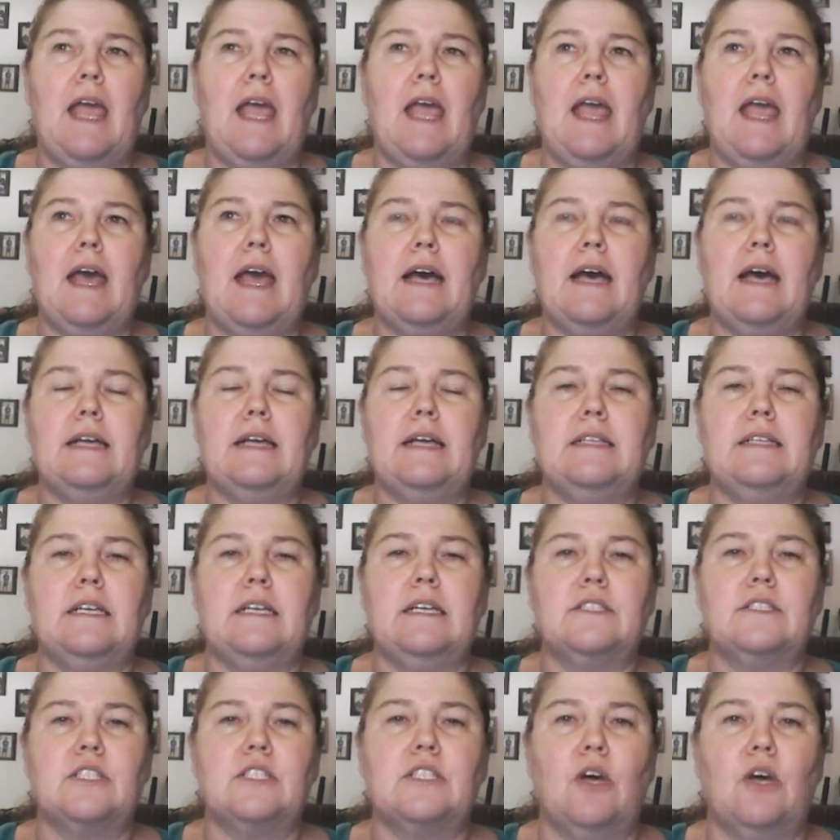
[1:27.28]
And
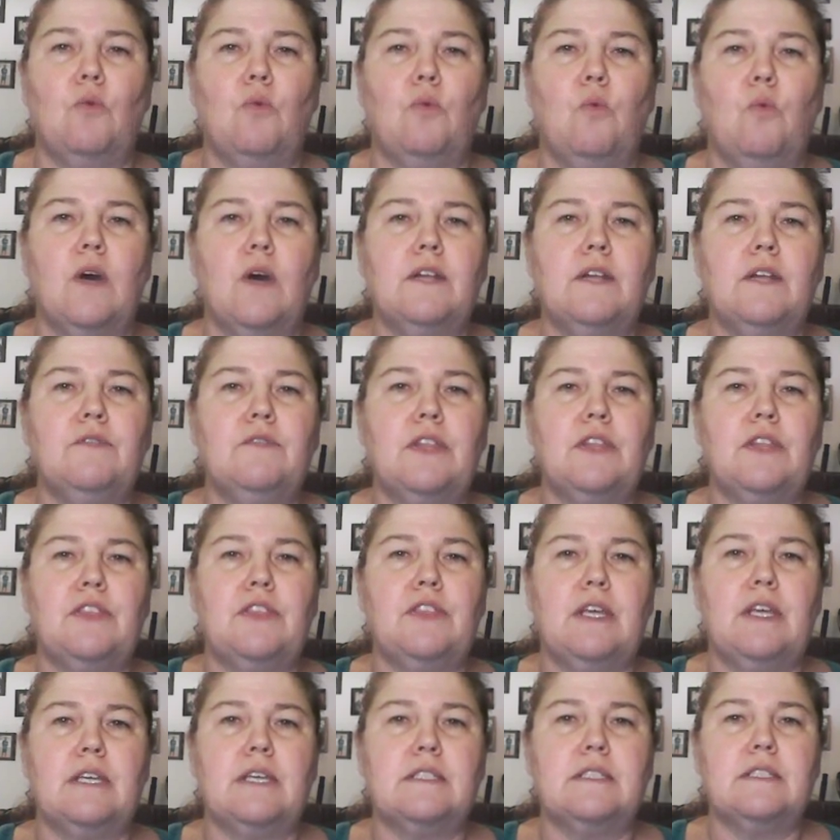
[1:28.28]
so one of the
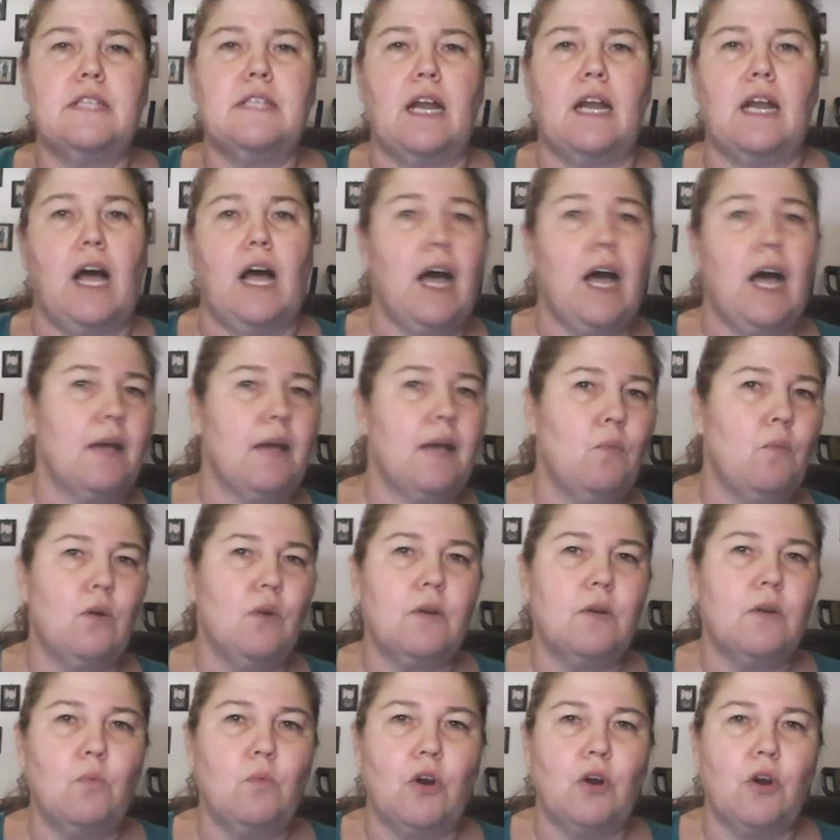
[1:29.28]
things that I
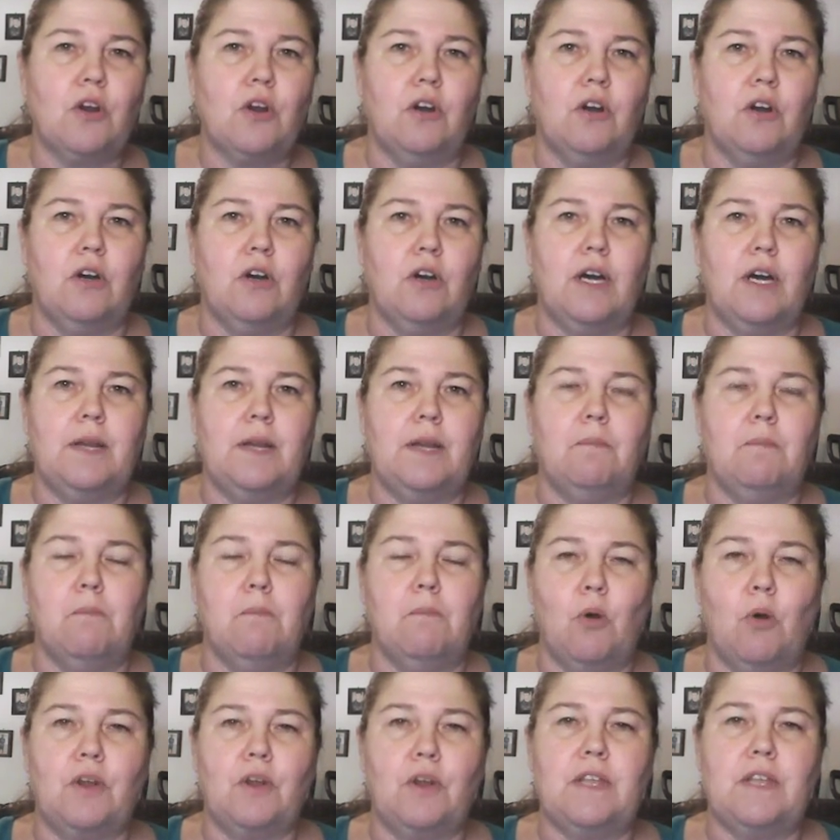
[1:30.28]
want to work on
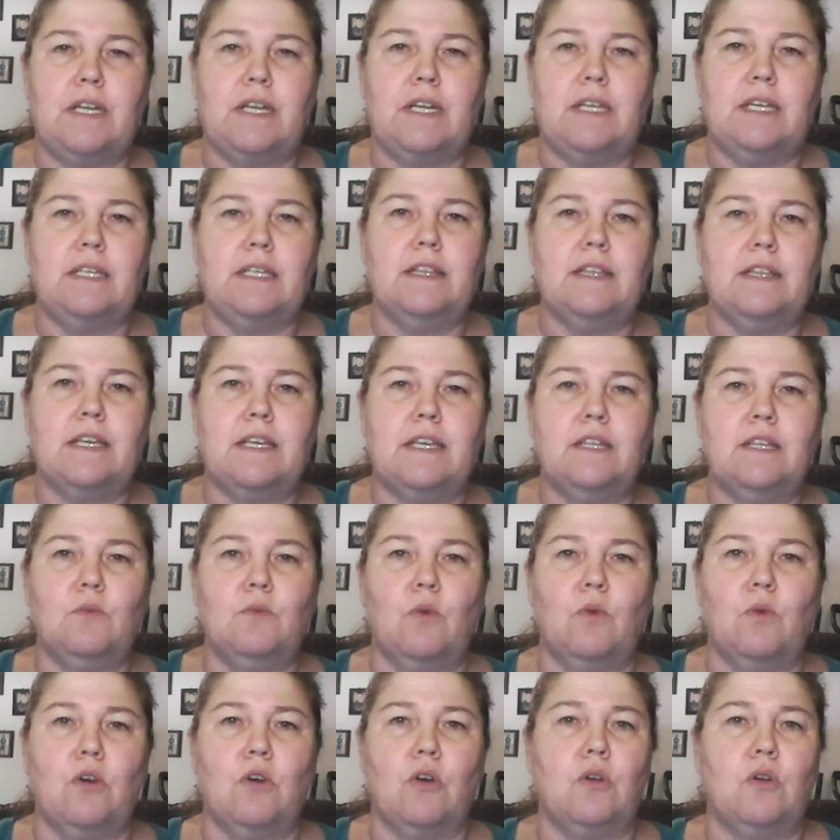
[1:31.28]
more than anything in the
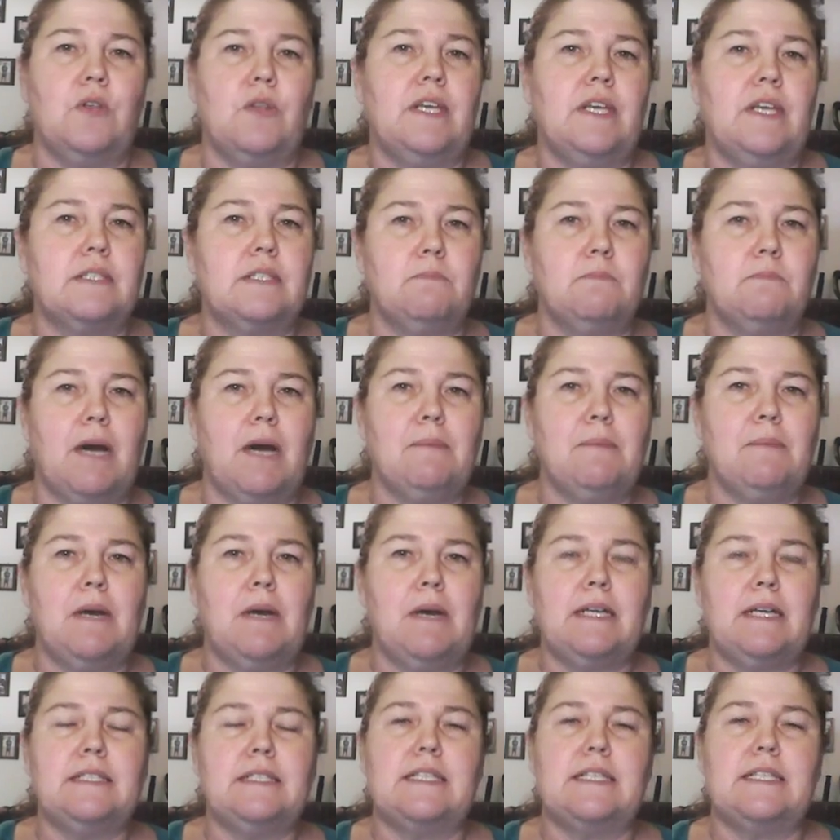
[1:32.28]
world is my
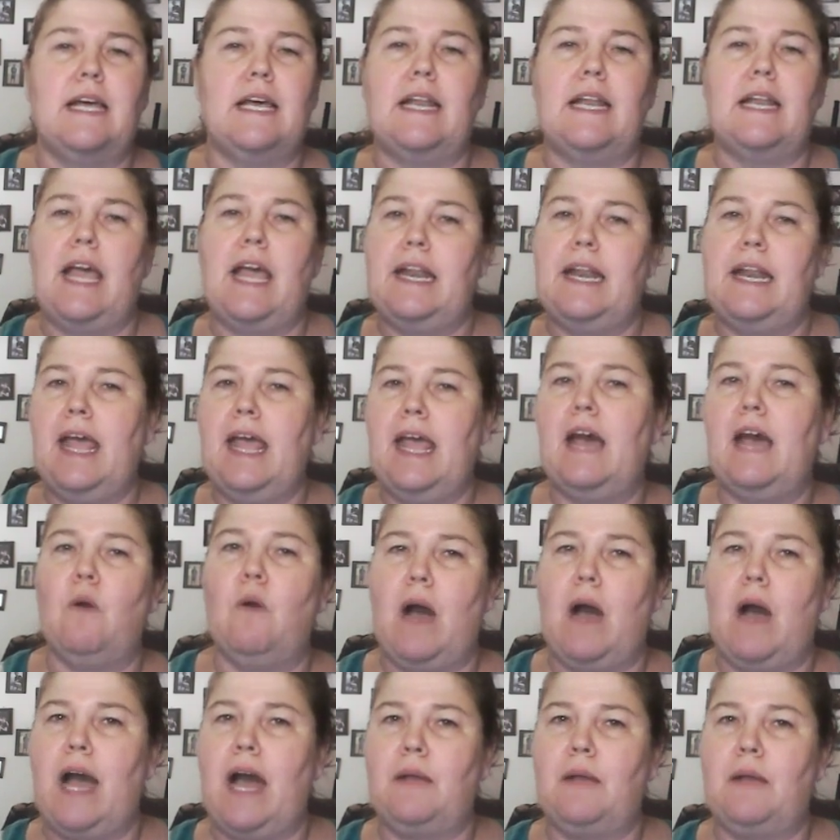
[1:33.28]
mindset and
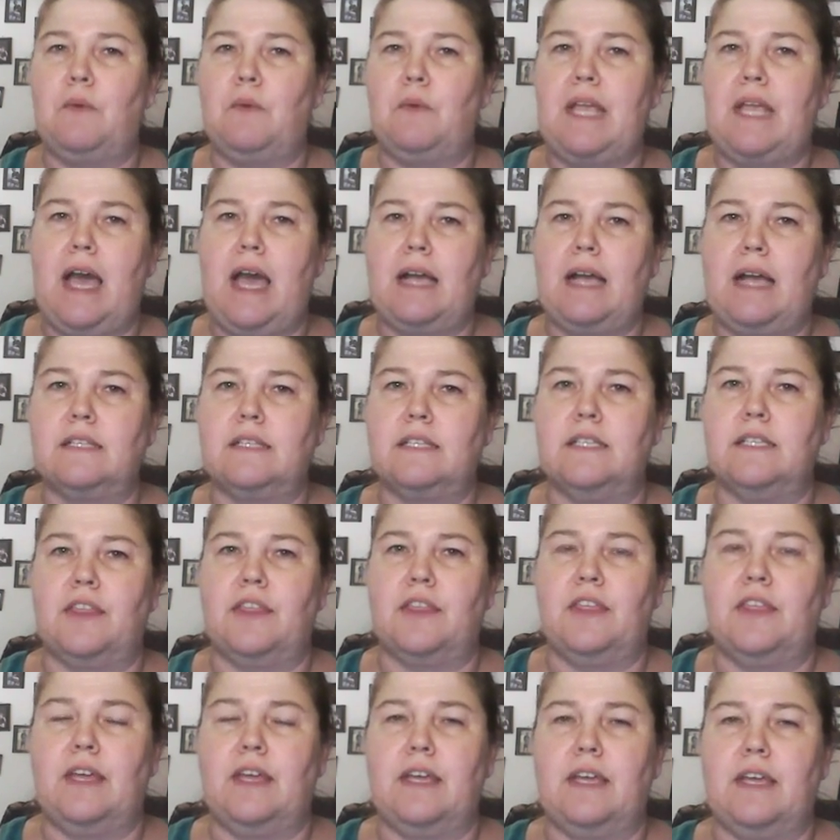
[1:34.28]
how I react to
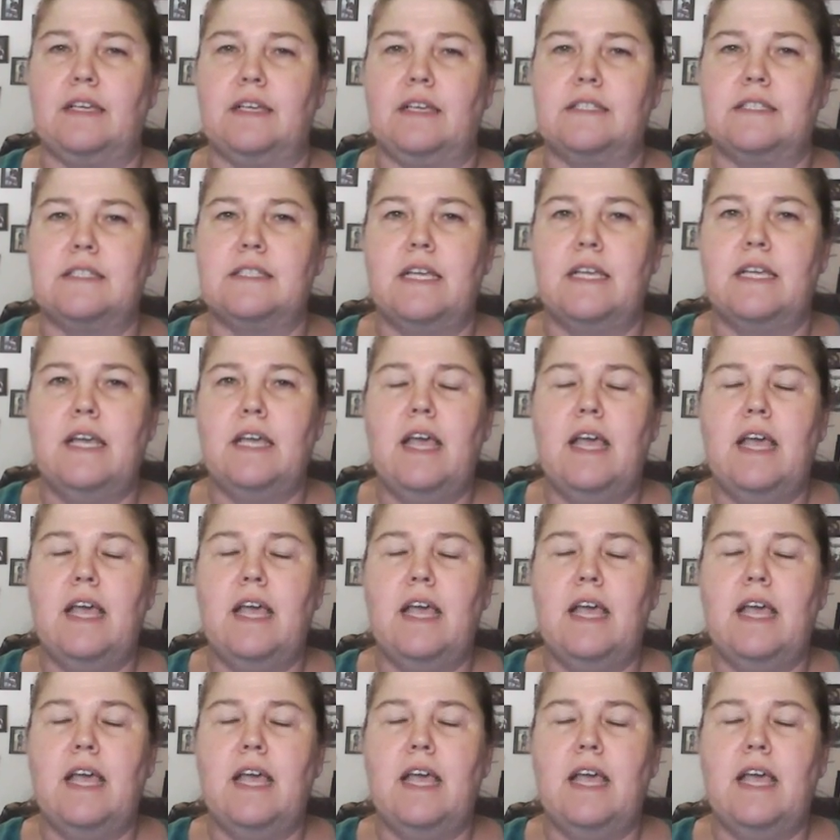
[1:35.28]
things.